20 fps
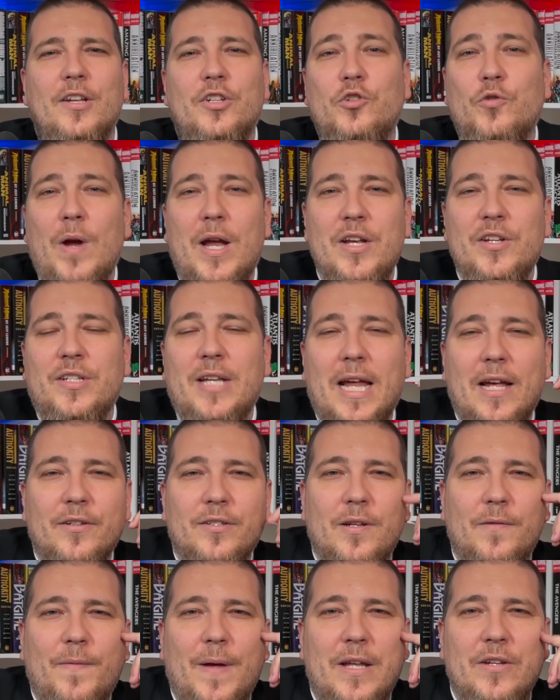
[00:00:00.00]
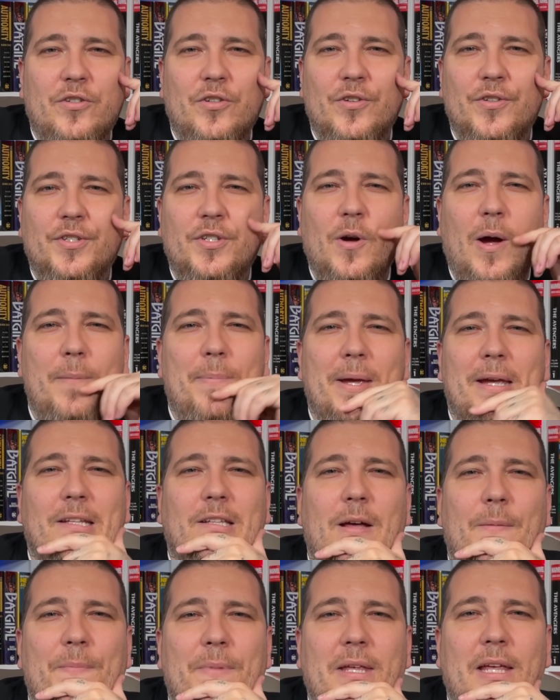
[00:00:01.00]
a Strange Tales adventure. So I
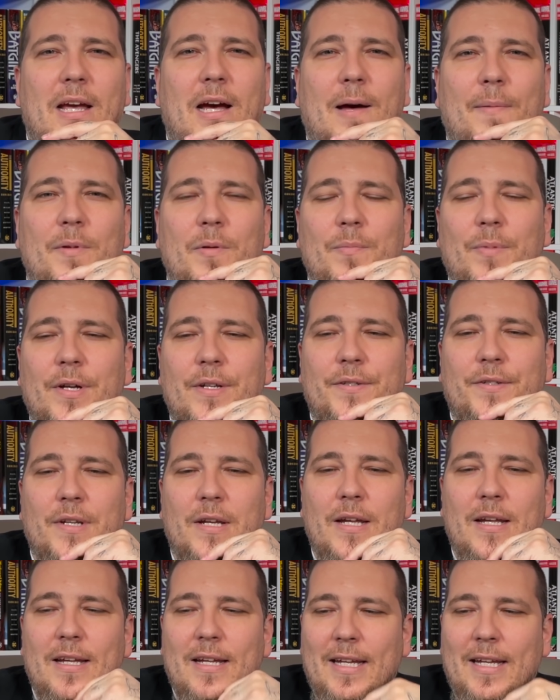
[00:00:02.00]
picked up the omnibus.